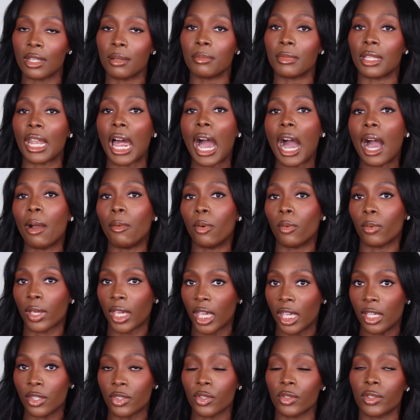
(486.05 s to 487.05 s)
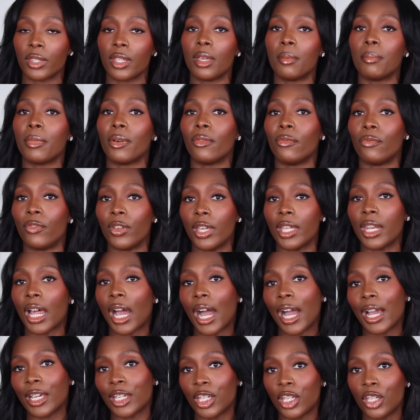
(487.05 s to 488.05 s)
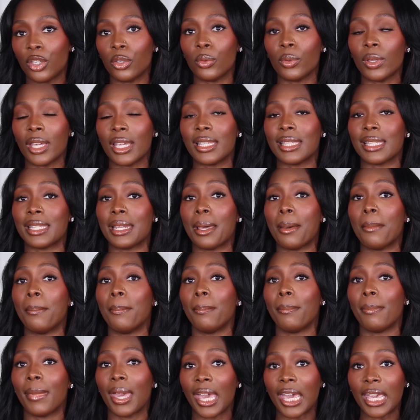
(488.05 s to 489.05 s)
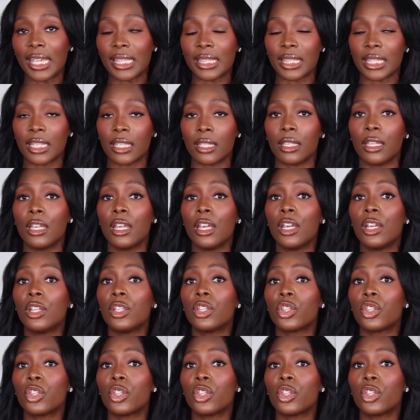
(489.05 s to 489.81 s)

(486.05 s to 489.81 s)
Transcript: them then I will cancel them but vidIQ is an amazing